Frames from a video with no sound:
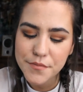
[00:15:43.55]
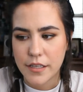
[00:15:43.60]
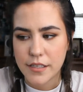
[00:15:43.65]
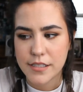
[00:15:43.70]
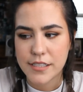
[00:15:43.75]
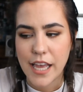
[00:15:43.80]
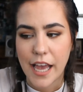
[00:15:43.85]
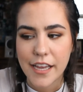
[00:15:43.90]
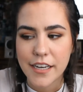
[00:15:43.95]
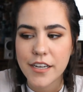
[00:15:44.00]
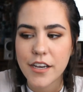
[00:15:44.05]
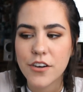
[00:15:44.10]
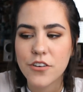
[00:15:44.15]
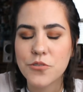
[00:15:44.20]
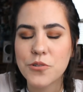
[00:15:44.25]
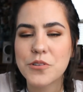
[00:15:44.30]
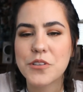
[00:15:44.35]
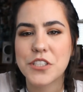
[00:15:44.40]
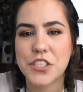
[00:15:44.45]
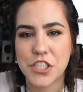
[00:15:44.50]
Side
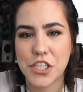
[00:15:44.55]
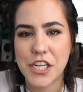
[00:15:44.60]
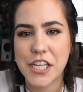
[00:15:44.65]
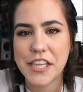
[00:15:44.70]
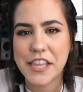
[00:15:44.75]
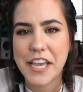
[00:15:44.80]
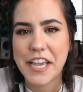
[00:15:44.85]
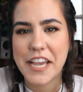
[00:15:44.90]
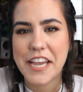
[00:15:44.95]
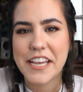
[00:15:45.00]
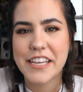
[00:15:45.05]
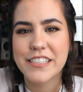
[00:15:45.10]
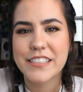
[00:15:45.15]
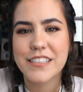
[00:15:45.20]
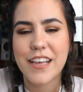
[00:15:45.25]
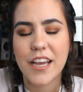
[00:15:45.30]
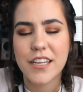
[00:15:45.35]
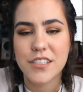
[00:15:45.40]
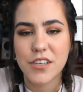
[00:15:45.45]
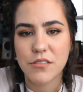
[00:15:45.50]
note, the shitty thing is
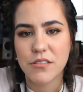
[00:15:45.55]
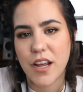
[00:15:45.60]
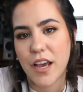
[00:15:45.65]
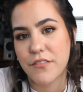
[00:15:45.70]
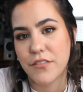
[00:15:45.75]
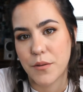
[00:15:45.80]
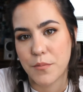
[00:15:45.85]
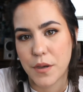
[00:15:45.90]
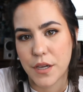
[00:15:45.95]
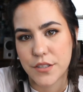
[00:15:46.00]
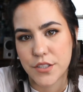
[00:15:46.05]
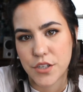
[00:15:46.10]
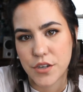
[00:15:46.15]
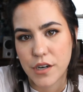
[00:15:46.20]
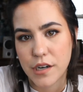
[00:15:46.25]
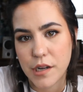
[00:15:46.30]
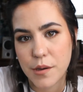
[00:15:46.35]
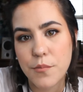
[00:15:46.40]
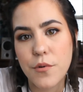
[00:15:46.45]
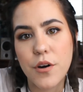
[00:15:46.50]
I don't have the picture
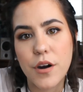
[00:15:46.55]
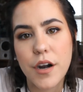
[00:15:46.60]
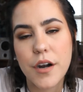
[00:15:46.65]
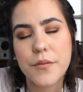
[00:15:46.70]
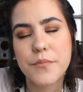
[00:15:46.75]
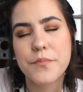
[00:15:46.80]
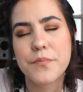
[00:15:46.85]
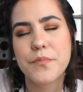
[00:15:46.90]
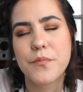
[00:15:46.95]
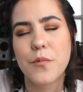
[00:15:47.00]
anymore,